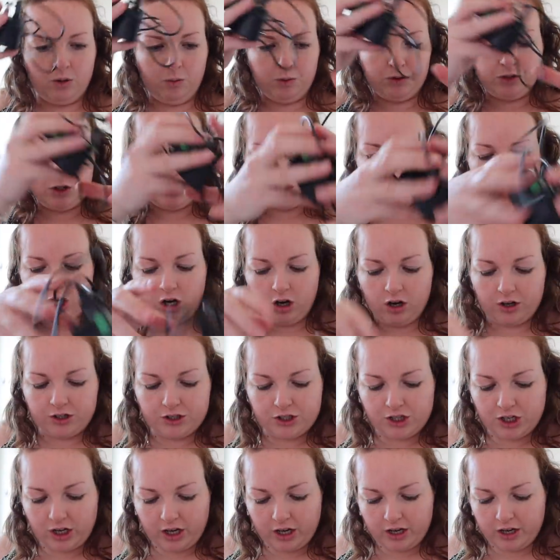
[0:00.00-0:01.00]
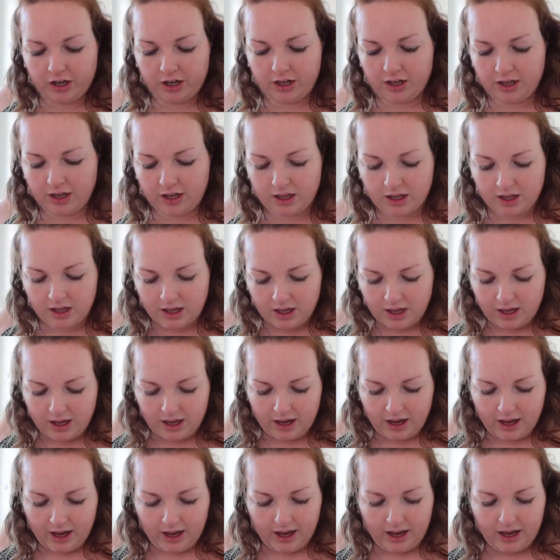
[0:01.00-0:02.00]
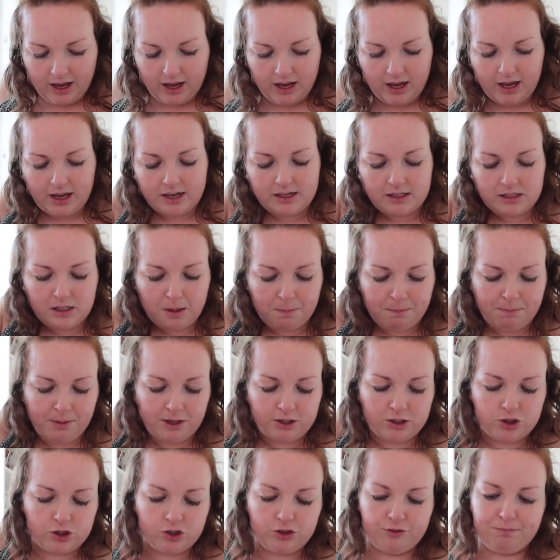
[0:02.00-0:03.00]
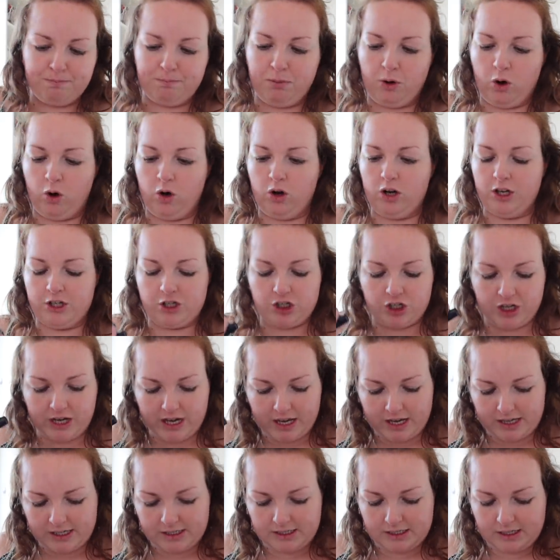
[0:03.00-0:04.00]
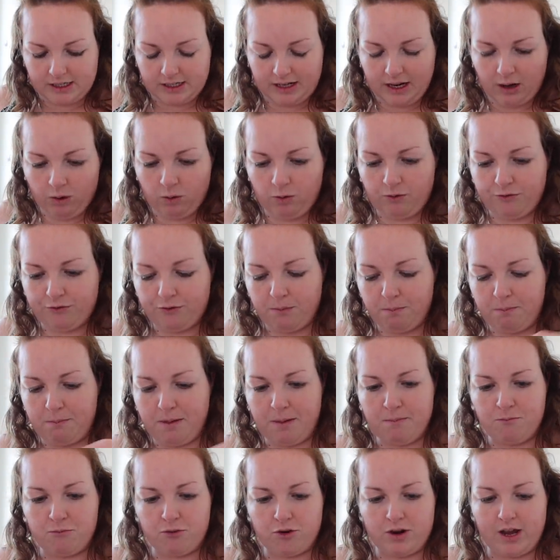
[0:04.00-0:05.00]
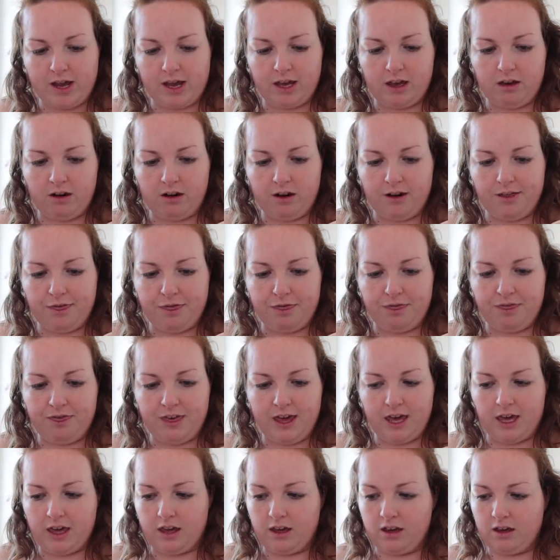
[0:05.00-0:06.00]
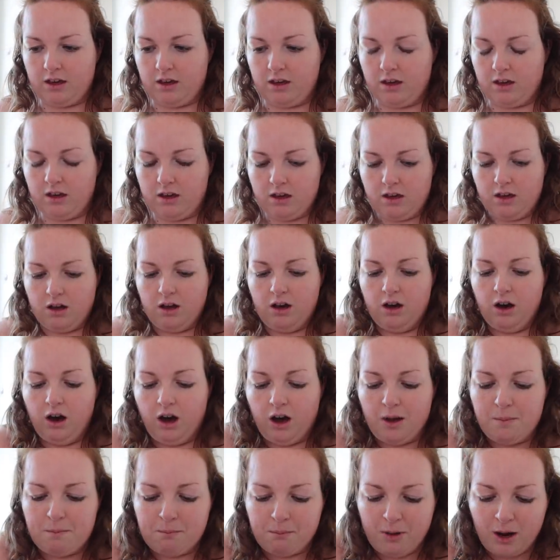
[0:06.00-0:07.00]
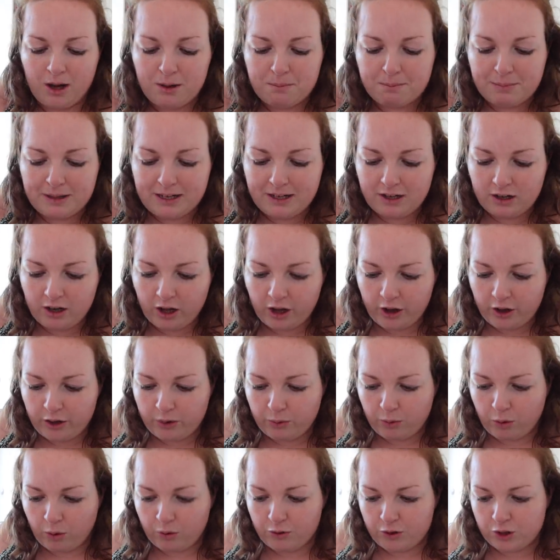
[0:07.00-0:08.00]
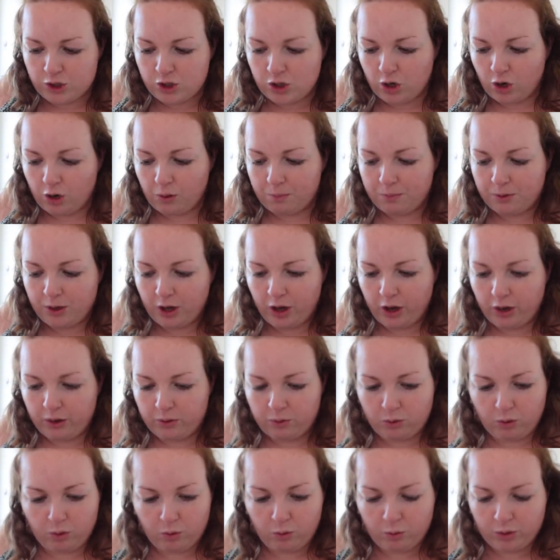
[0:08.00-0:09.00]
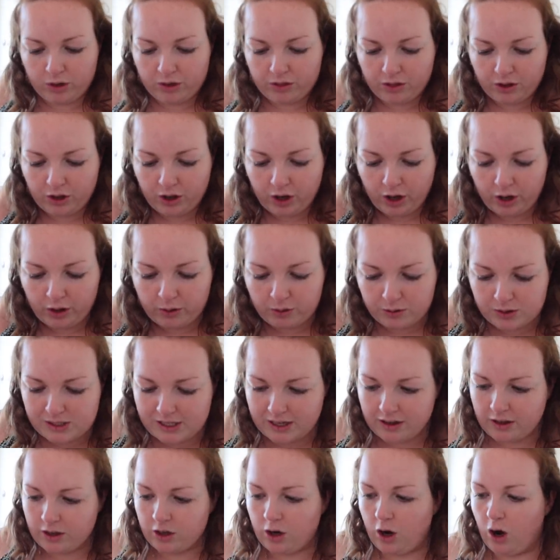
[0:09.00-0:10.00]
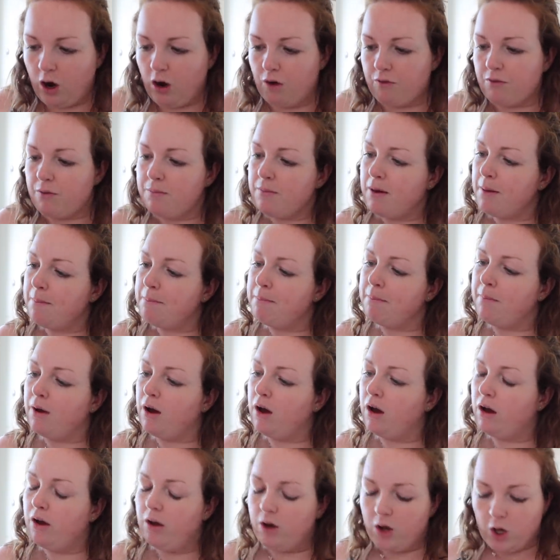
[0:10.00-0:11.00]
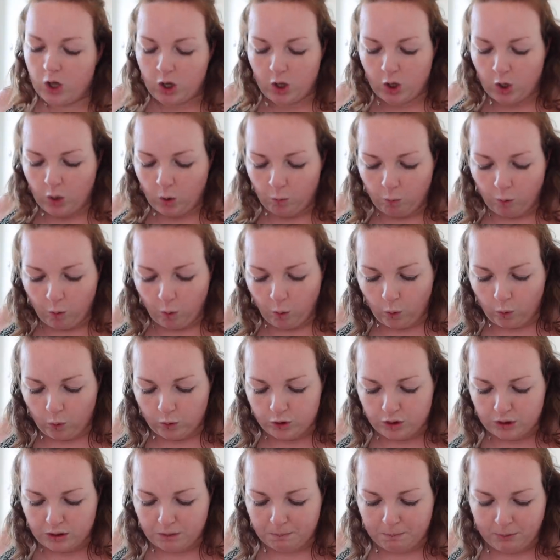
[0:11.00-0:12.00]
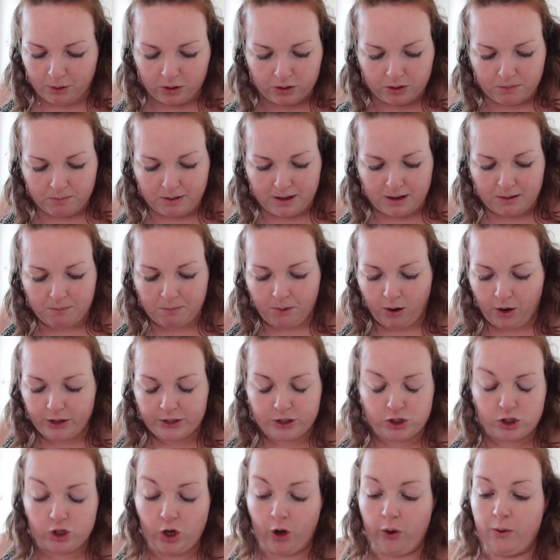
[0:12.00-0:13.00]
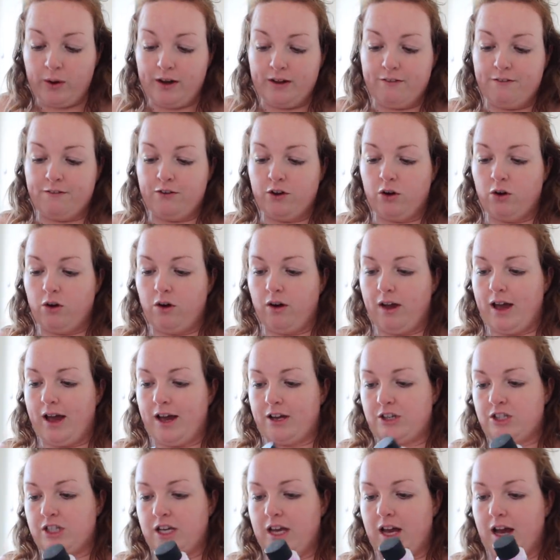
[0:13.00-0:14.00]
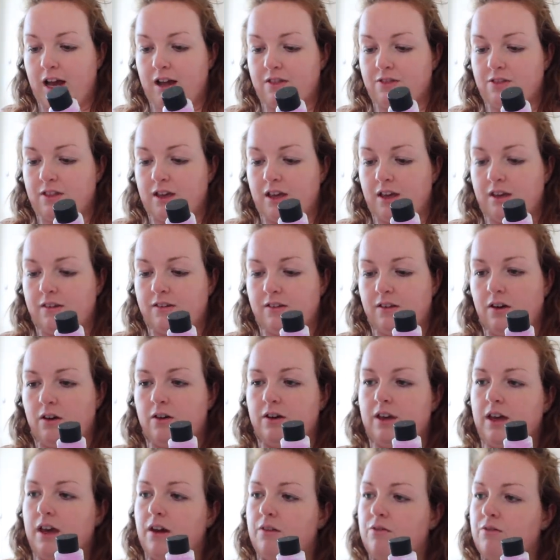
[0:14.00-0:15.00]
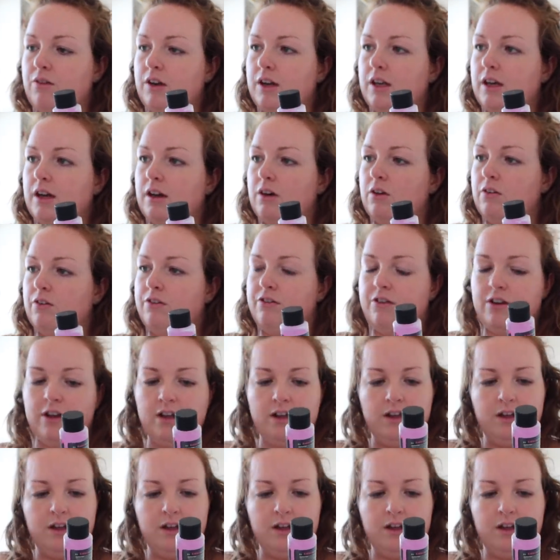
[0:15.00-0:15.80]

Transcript: the charger, and a bunch of polishes. Now, from memory, I think I might be low on the top coat or one of the coats, and I can't remember what order you put them in, but I totally forgot I actually had this. Oh yeah, I'm running out of